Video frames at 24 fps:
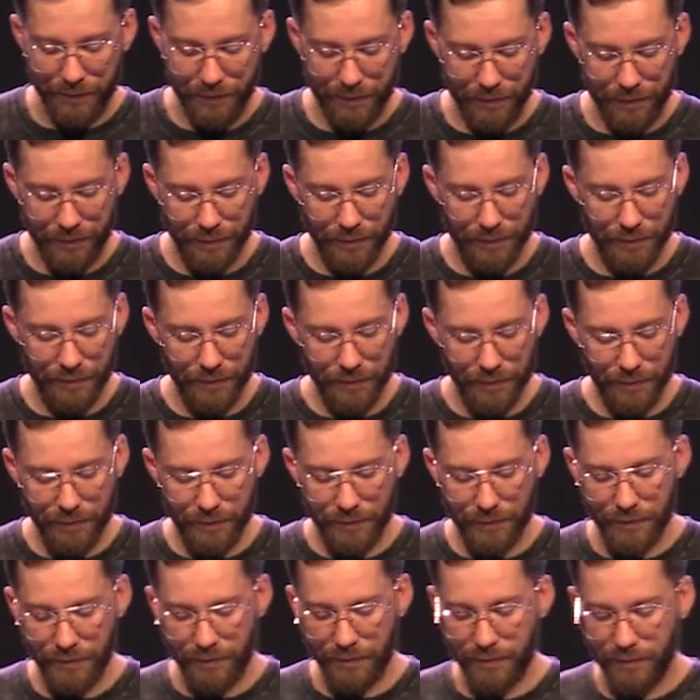
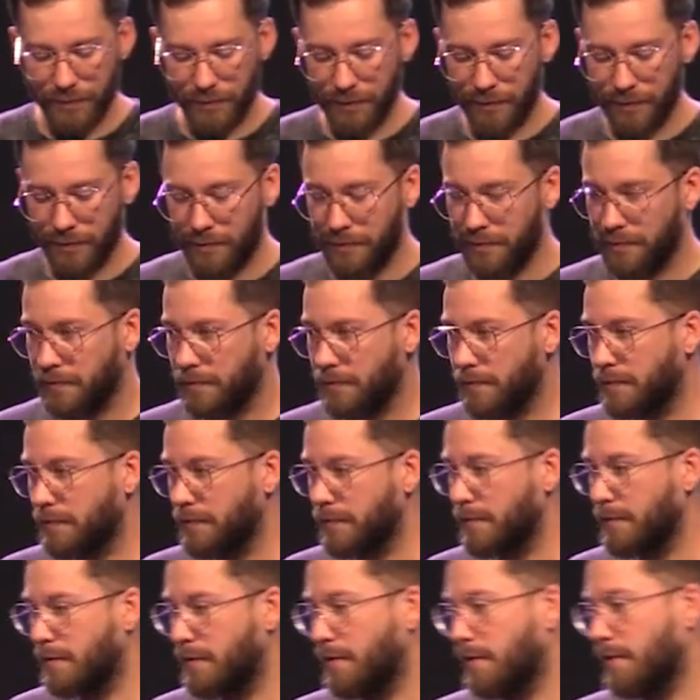
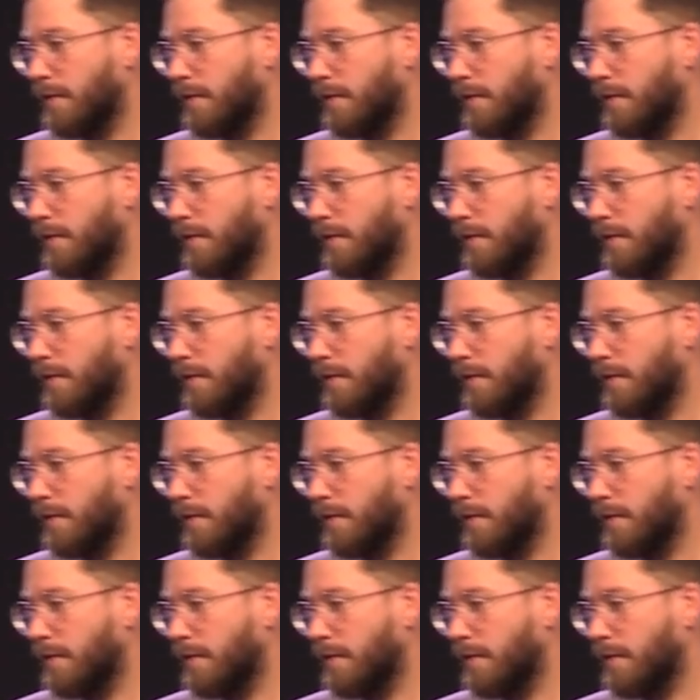Nobody speaks.